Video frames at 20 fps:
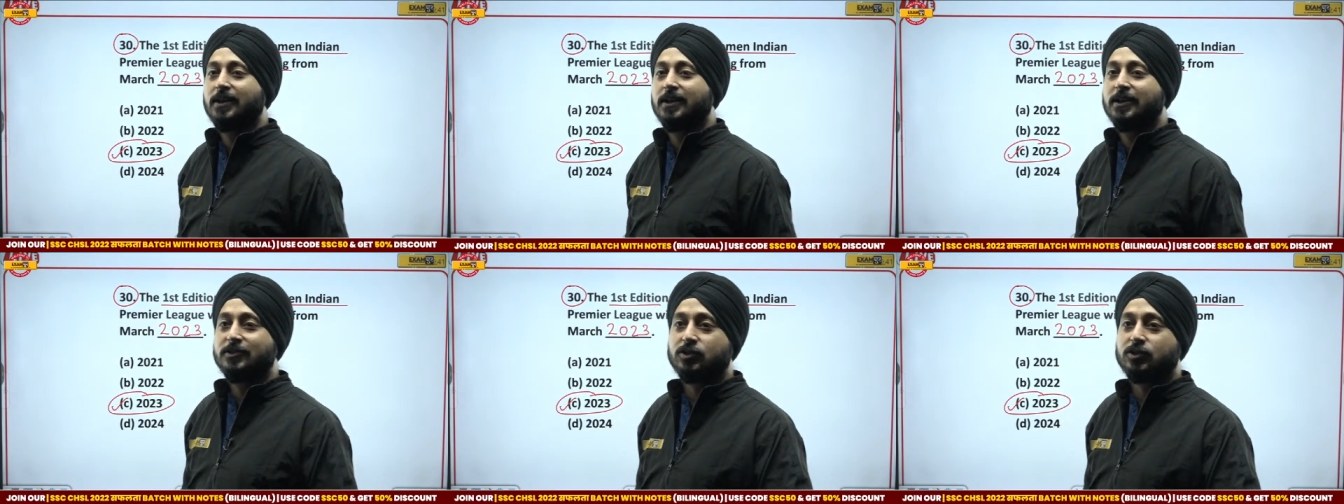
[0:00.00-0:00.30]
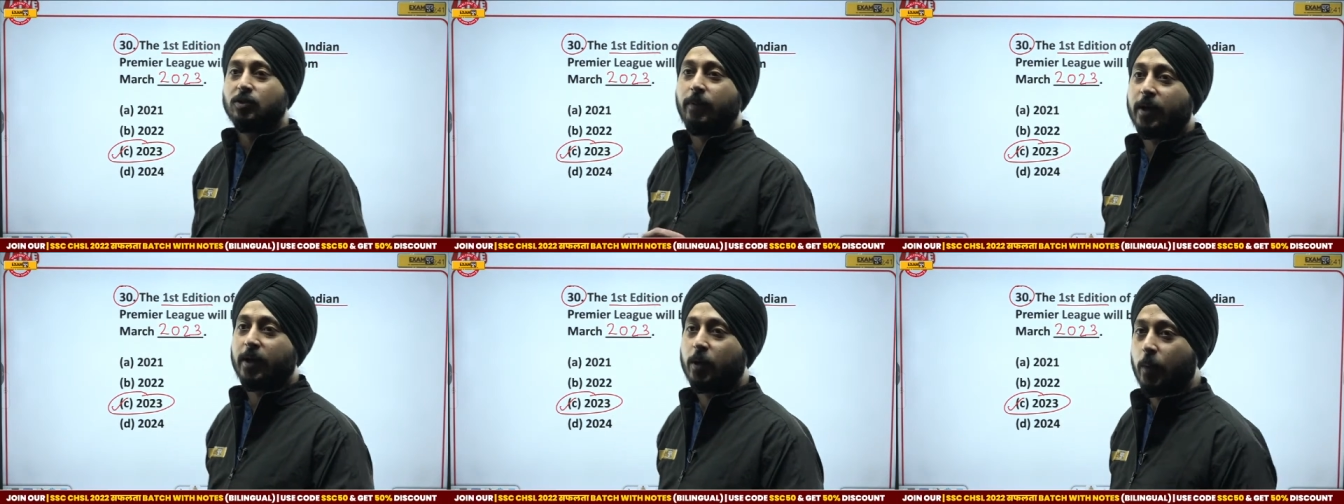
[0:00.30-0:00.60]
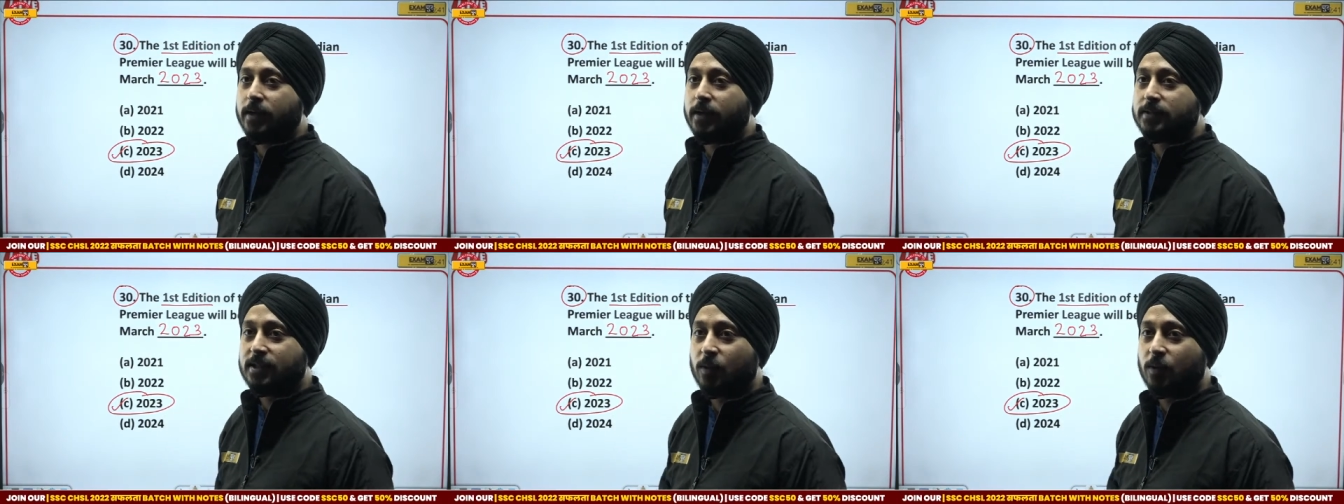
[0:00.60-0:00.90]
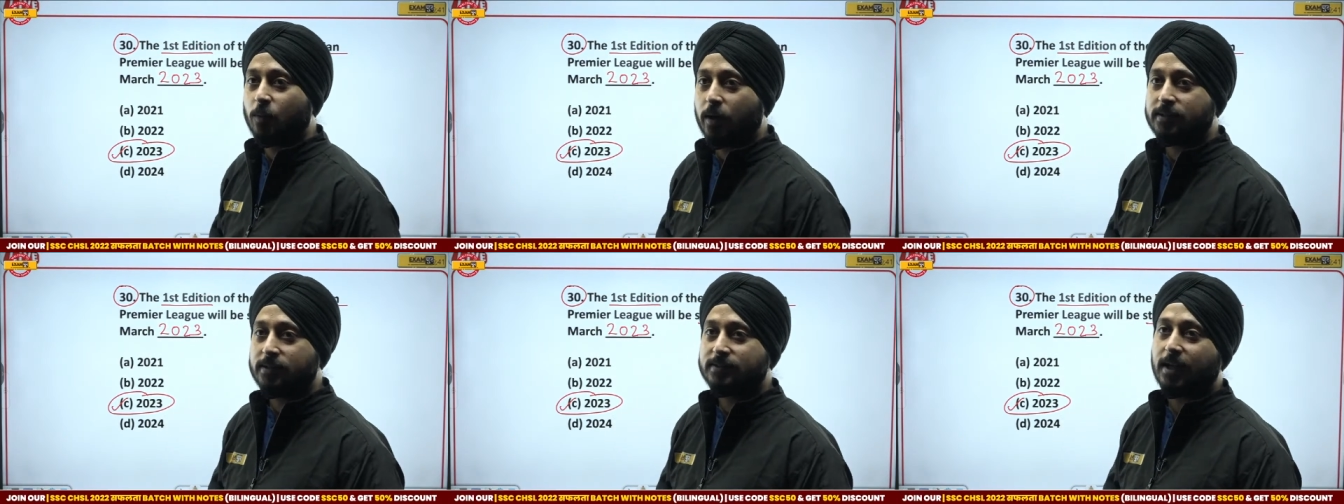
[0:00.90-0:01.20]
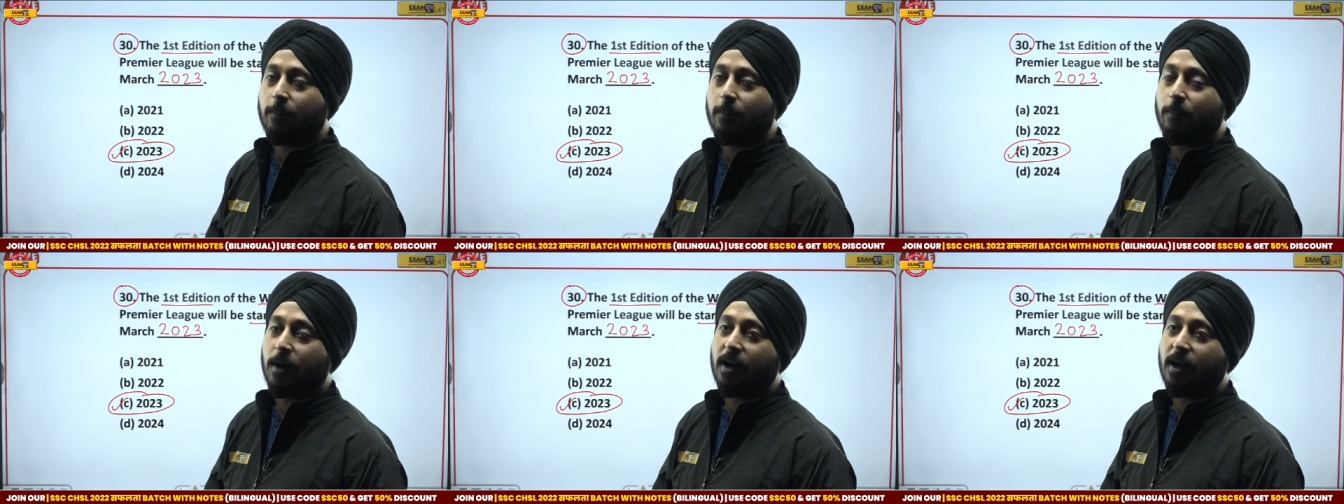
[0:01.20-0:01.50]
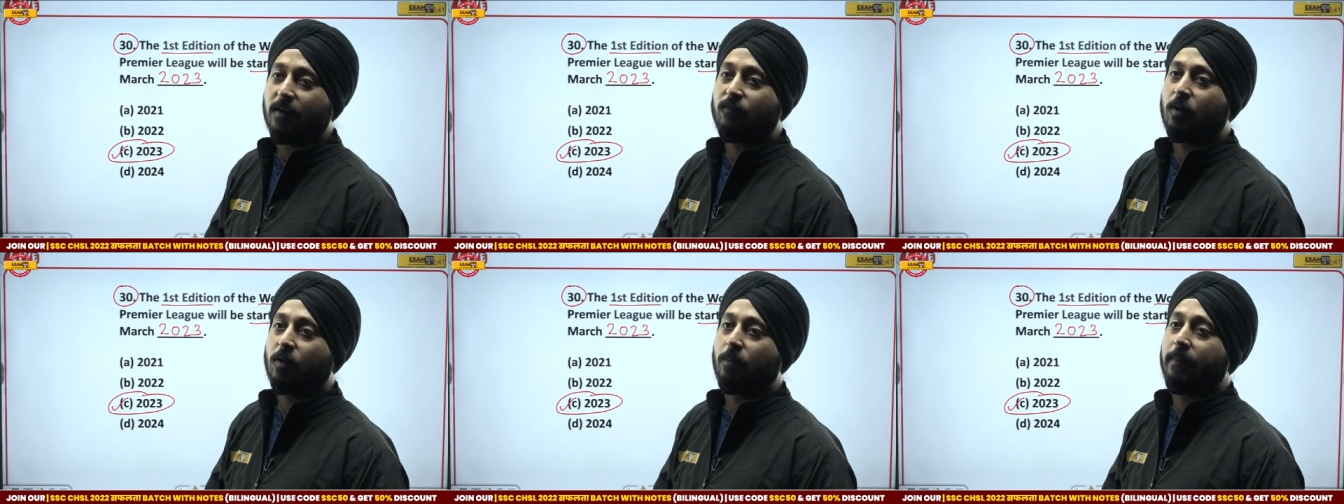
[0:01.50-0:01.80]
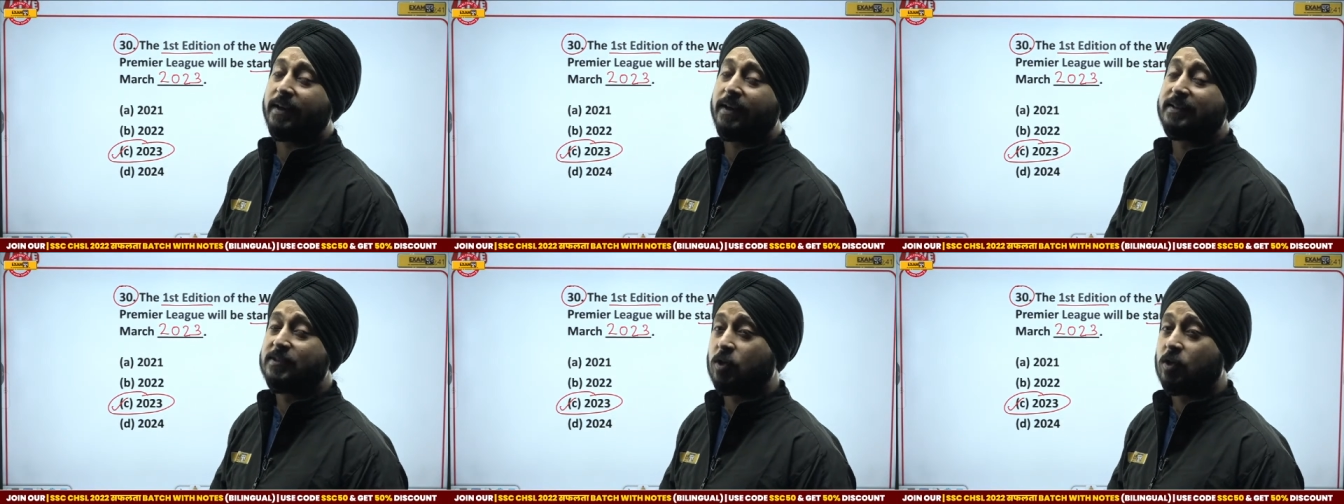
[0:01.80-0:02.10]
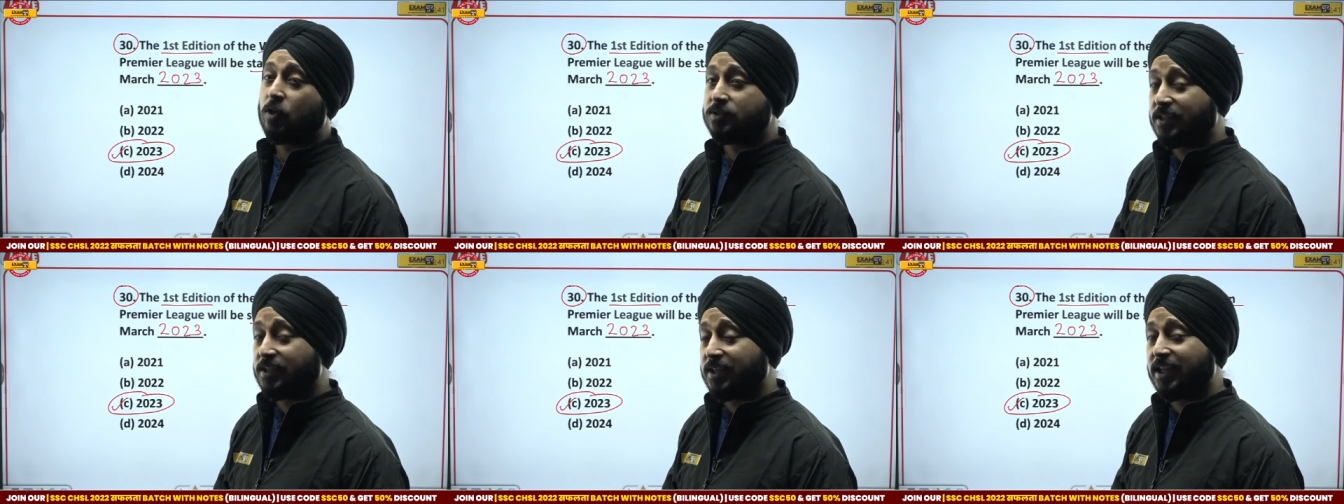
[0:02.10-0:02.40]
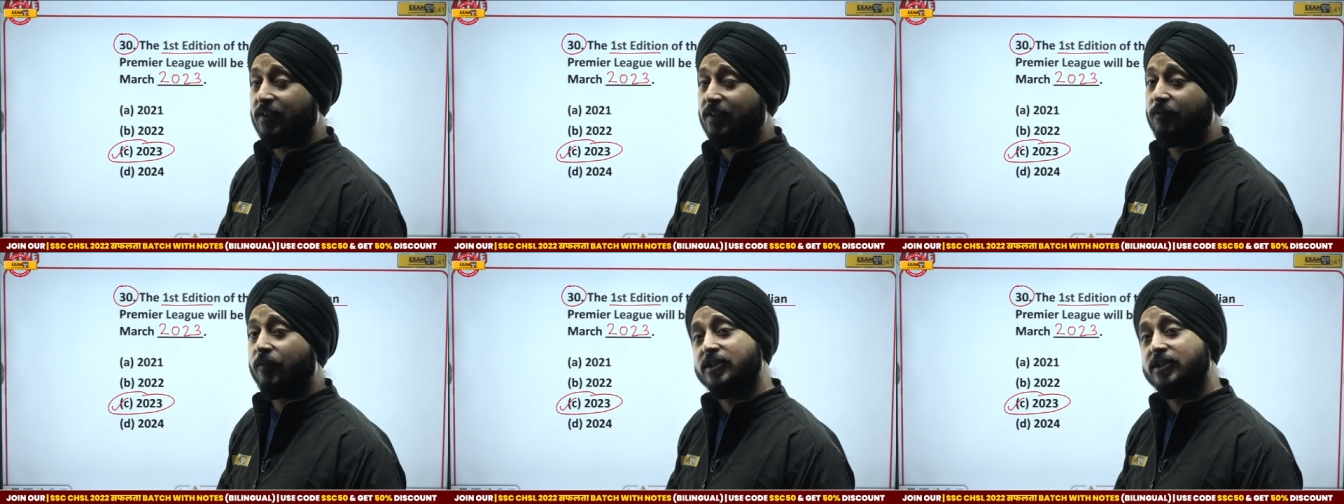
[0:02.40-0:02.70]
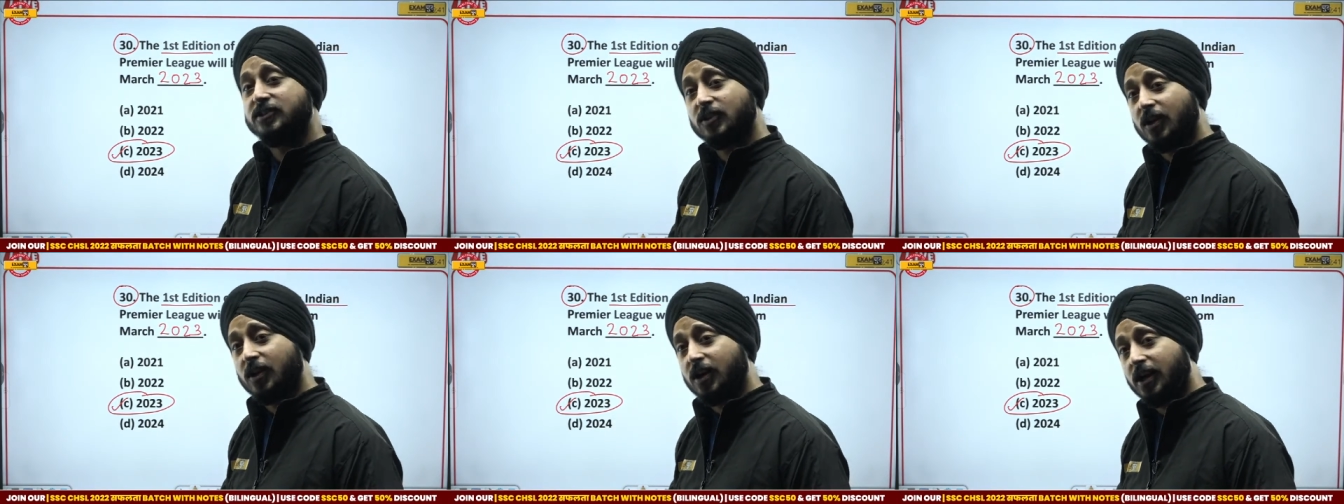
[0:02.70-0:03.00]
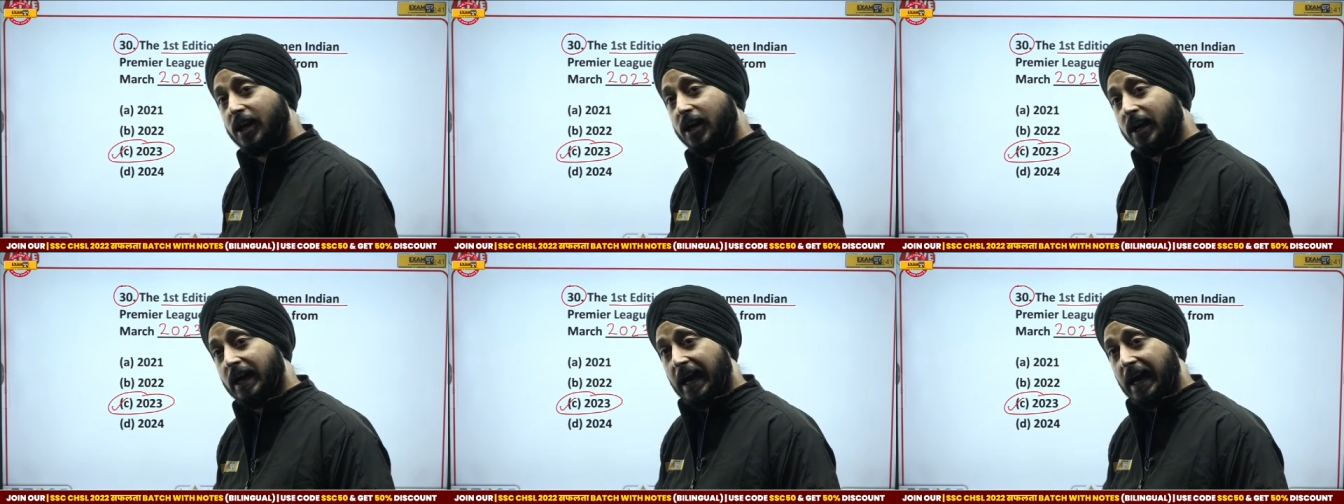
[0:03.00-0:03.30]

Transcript: So my question was, apart from Mexico City, which uh,